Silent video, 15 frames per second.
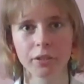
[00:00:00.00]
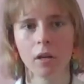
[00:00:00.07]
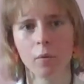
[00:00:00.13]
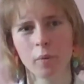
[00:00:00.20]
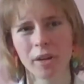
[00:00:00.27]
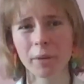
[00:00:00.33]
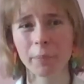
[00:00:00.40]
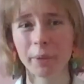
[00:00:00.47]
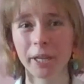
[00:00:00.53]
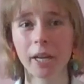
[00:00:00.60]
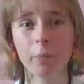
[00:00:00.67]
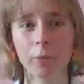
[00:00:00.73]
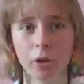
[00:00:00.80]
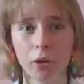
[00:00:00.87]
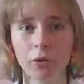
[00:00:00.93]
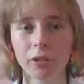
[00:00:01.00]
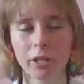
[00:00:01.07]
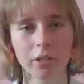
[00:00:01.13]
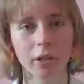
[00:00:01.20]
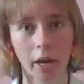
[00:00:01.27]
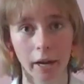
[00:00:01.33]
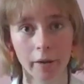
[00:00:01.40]
When it became known that
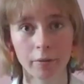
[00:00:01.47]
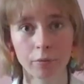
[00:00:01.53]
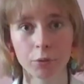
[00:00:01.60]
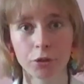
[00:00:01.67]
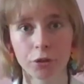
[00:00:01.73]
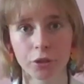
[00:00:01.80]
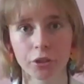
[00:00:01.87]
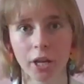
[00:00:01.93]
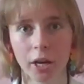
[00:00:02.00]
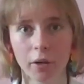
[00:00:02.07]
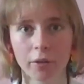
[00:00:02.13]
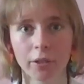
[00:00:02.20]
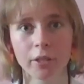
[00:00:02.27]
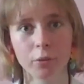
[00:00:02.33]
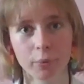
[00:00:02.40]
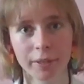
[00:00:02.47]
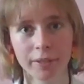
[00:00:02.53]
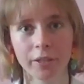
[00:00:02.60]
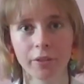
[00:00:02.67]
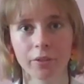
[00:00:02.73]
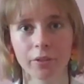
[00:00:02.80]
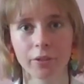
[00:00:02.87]
Hyves would shut down in
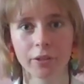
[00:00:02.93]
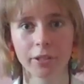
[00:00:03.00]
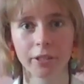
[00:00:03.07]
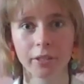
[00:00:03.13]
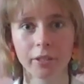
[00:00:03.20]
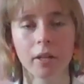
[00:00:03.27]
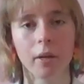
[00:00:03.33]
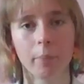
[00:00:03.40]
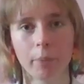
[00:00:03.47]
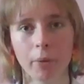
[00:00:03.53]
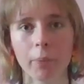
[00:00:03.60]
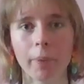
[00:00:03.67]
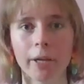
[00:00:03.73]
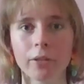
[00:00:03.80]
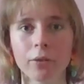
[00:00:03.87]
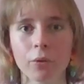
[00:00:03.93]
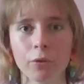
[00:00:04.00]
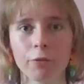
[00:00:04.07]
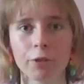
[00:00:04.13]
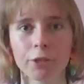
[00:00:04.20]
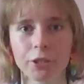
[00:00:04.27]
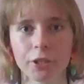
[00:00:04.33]
2013, Man bij het Hond
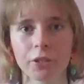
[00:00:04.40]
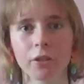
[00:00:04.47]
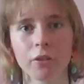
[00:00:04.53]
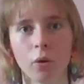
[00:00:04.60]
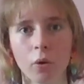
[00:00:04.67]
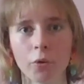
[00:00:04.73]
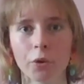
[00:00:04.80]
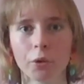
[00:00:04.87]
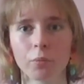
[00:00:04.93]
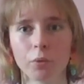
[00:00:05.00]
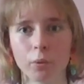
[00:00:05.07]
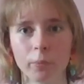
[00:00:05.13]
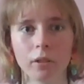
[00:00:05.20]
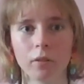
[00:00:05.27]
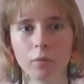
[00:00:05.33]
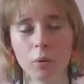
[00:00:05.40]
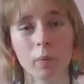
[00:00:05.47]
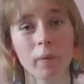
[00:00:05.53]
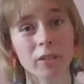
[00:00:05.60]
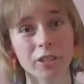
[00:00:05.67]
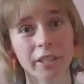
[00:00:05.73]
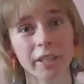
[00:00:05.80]
visited an older woman who
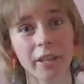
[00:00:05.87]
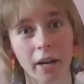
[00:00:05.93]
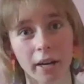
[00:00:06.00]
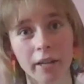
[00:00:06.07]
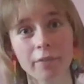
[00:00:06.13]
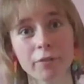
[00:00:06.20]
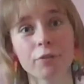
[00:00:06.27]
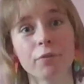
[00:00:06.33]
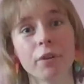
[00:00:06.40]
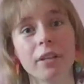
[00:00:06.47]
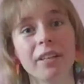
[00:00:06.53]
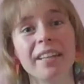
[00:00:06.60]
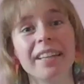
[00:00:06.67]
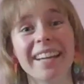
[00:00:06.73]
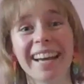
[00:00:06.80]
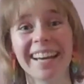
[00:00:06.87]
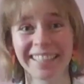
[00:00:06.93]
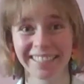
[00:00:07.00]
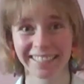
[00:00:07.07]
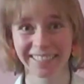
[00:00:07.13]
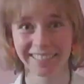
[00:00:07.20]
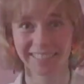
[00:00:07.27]
was a Hyves fanatic.